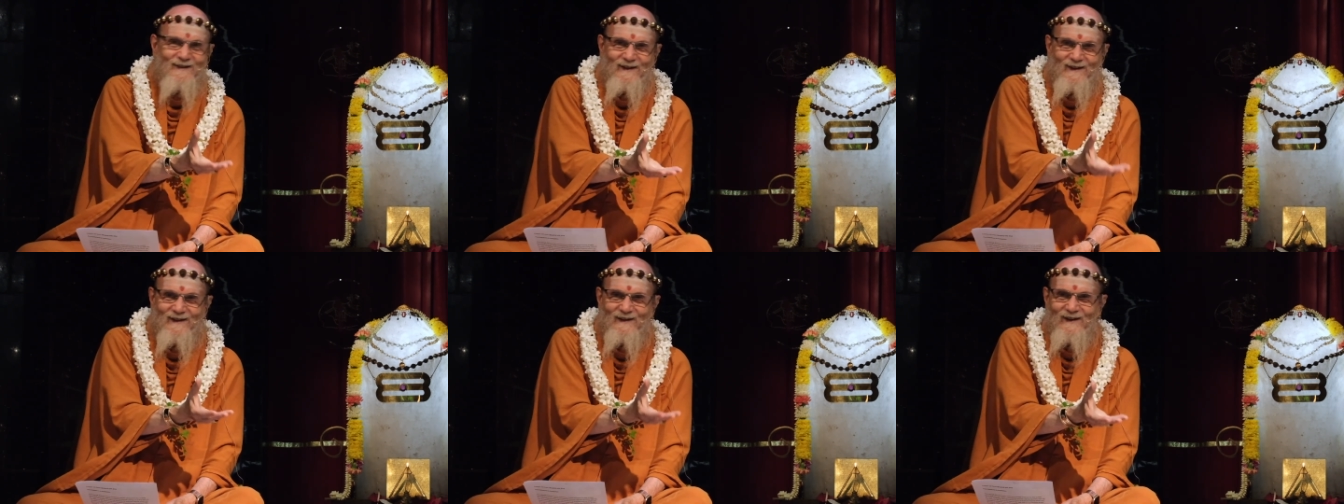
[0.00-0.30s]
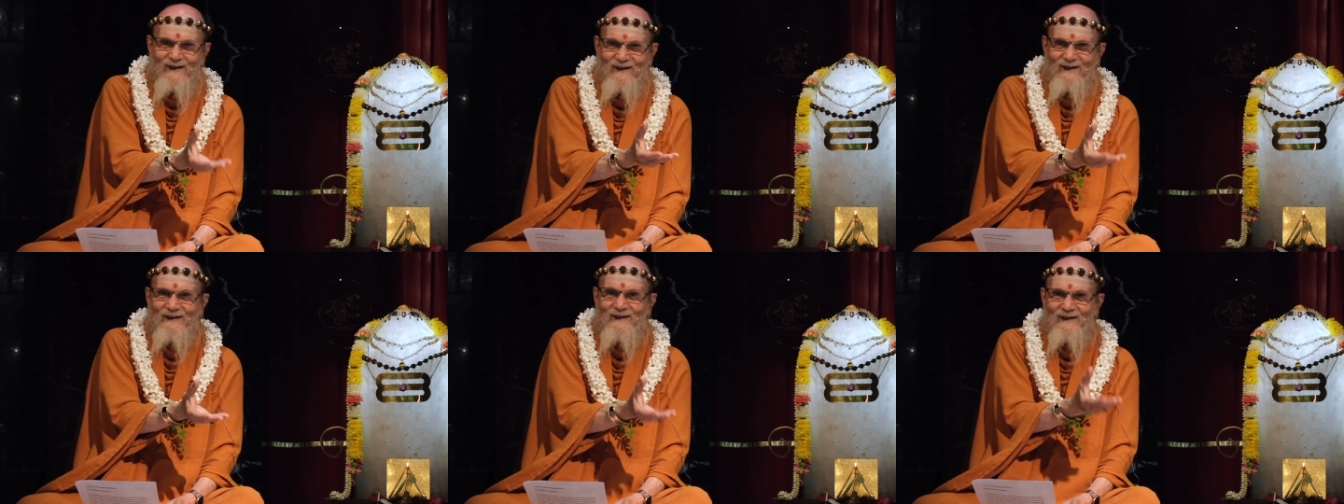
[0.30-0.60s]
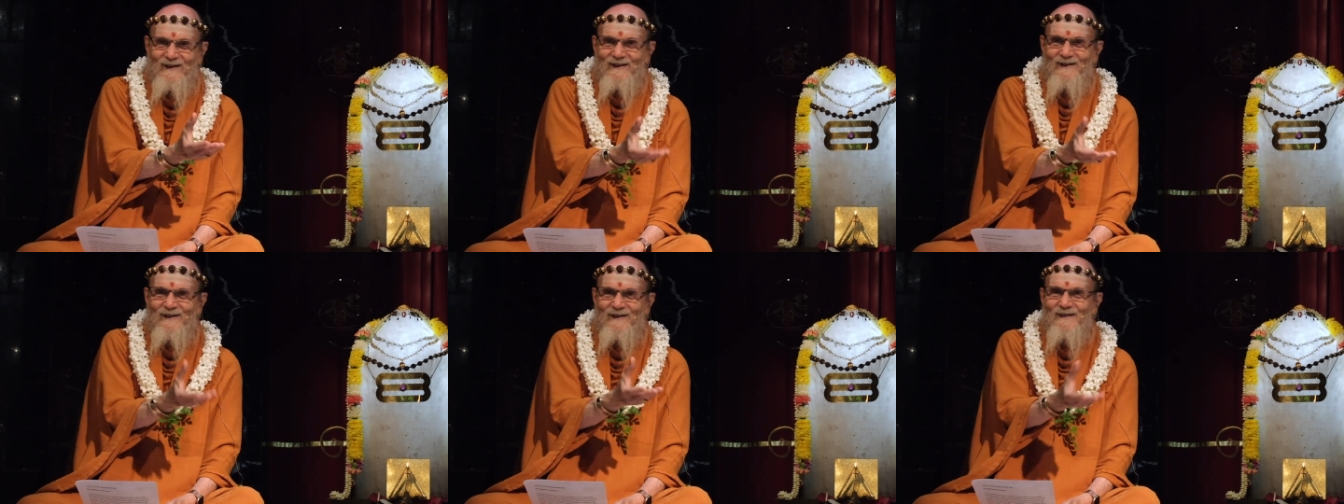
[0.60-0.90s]

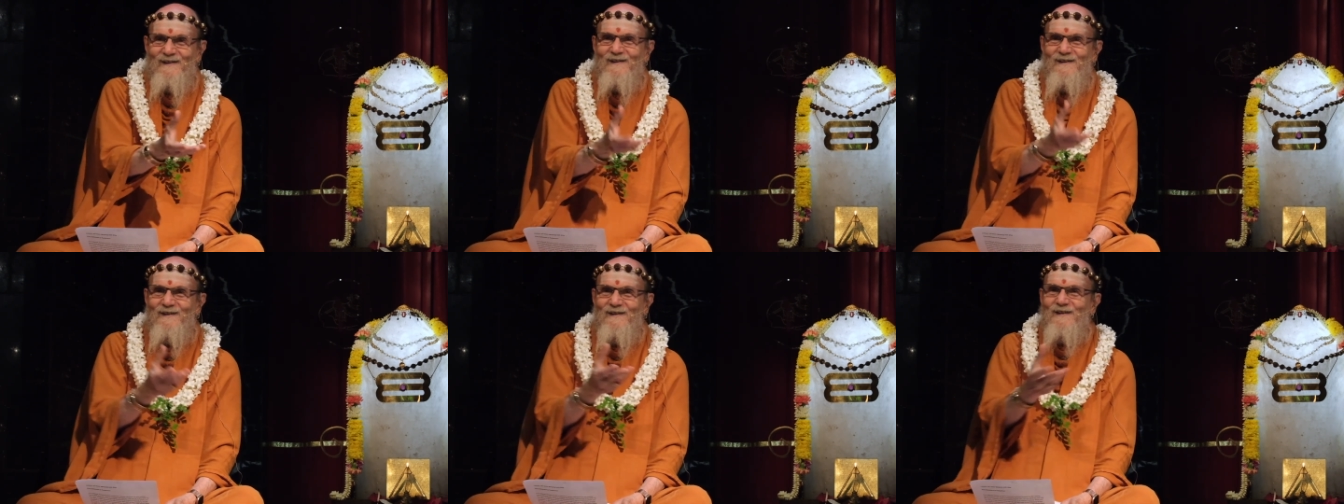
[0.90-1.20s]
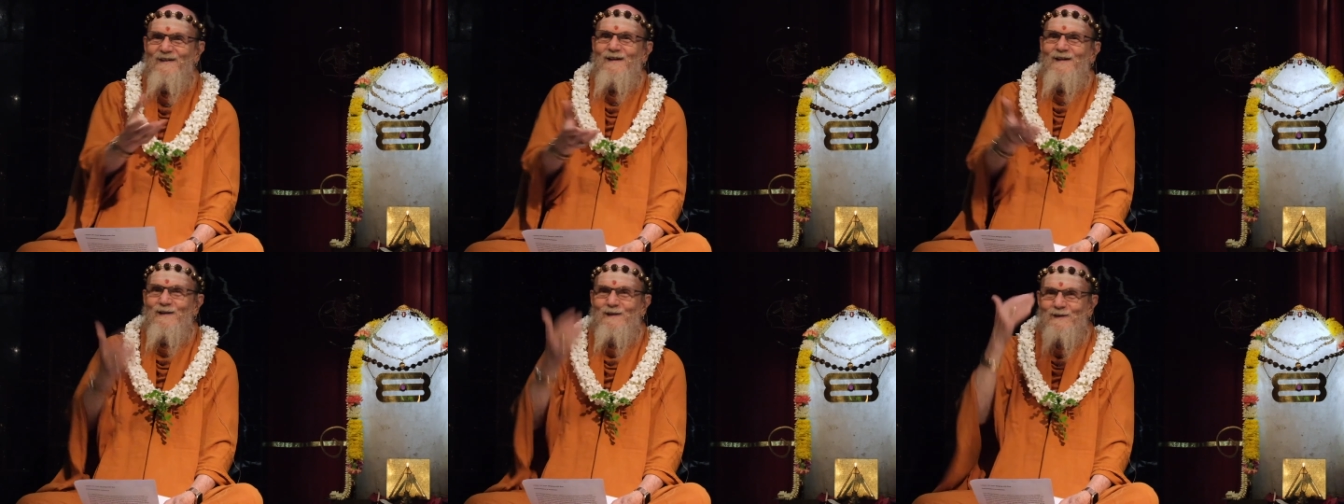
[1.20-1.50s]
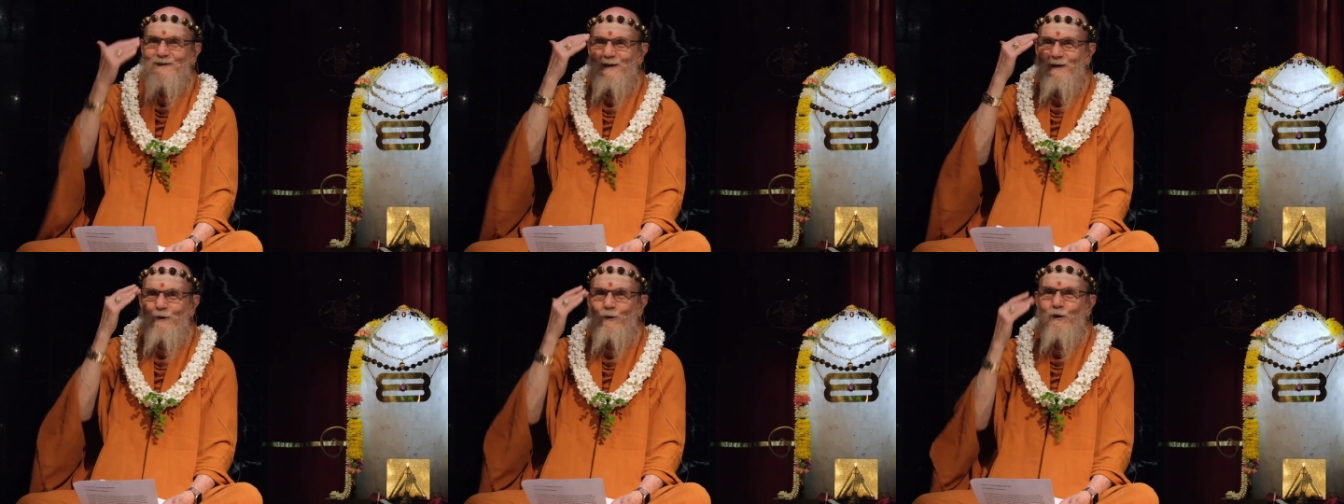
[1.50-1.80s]

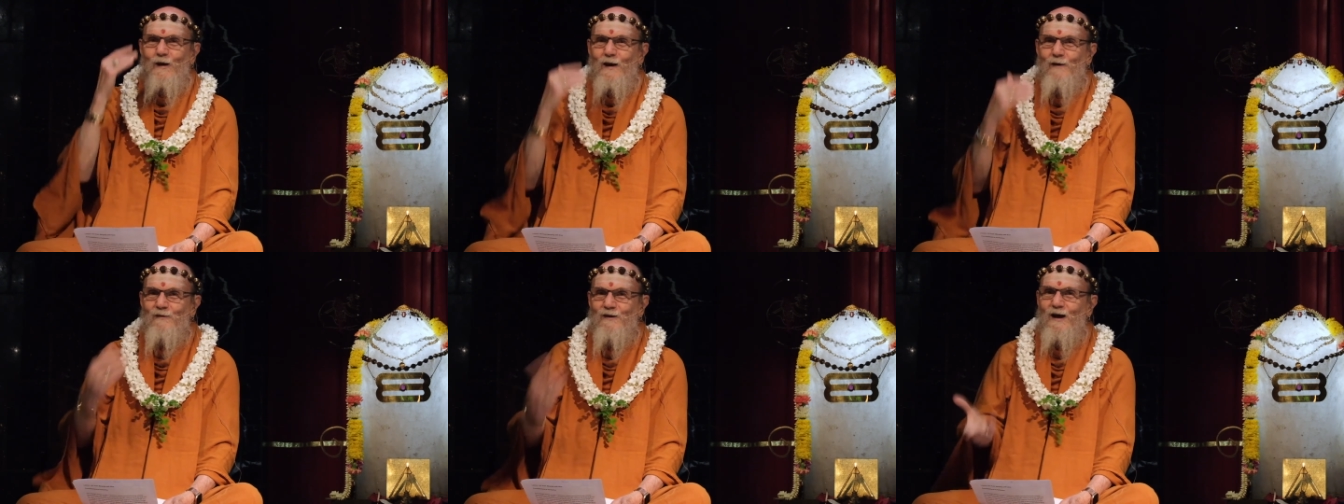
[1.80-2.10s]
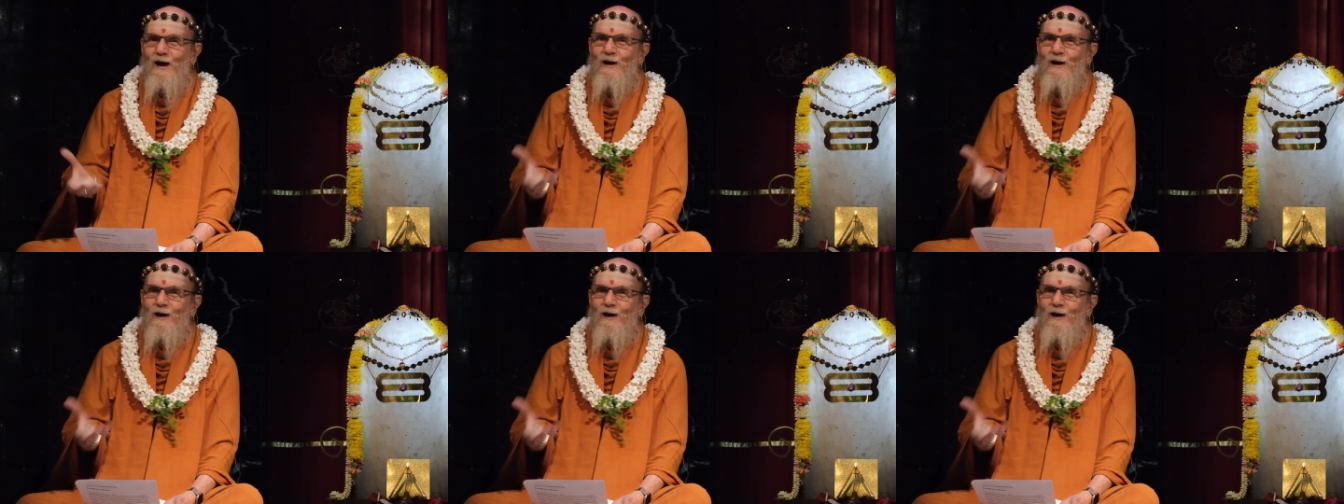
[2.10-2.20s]
they don't have the